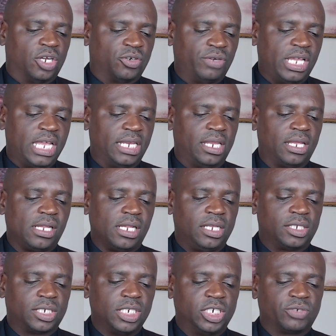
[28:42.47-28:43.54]
greed,
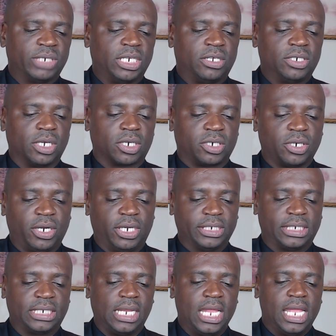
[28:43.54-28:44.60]
children under
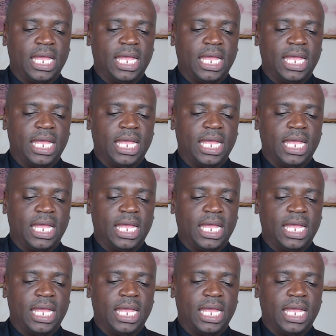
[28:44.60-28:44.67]
curse.